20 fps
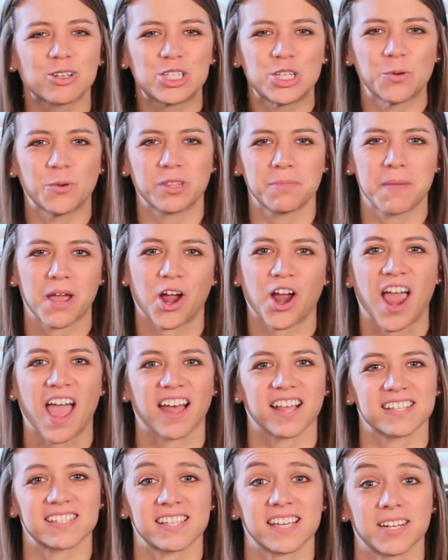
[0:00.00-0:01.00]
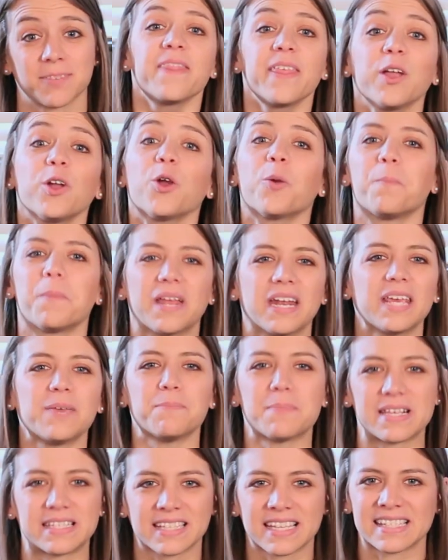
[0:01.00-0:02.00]
To with Mary Allison. There are many
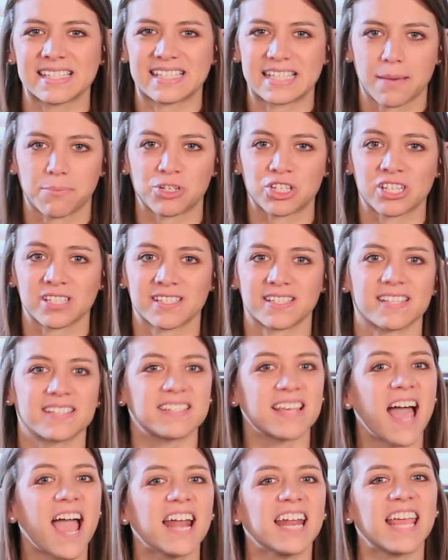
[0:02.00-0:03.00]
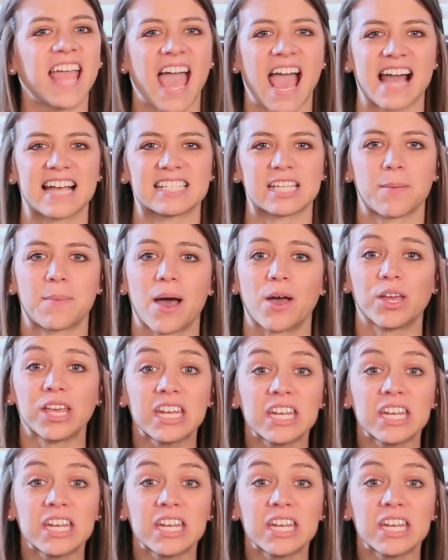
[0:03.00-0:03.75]
misconceptions society has about